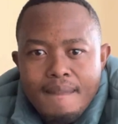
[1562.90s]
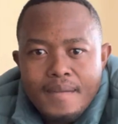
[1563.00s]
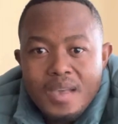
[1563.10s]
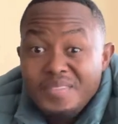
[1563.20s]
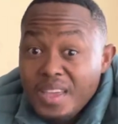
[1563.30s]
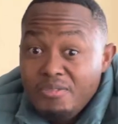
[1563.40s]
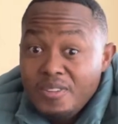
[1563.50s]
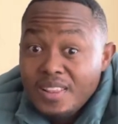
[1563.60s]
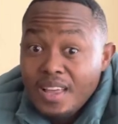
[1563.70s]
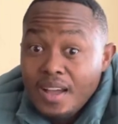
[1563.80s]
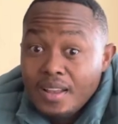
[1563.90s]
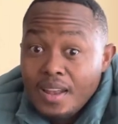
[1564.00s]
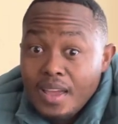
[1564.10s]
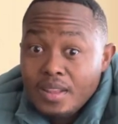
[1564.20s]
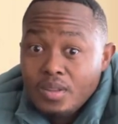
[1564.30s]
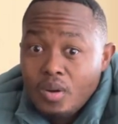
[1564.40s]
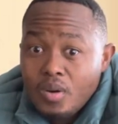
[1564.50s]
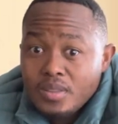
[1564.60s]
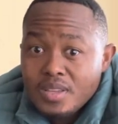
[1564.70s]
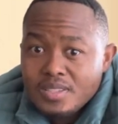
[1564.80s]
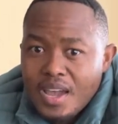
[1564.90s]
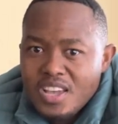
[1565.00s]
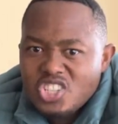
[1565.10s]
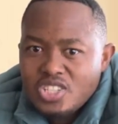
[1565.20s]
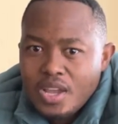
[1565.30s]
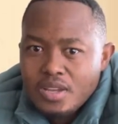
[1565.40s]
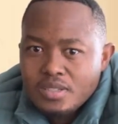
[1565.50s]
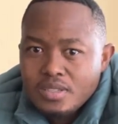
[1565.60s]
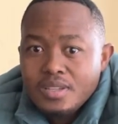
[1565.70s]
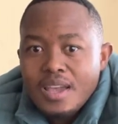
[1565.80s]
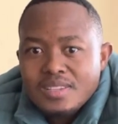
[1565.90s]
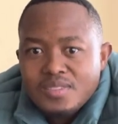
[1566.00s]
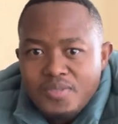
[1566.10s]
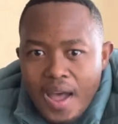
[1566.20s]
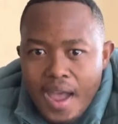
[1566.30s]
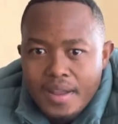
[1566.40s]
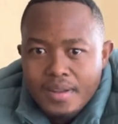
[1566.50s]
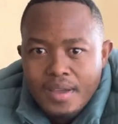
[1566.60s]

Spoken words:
If they feel that like, no, this guy has changed, yes, it's fine.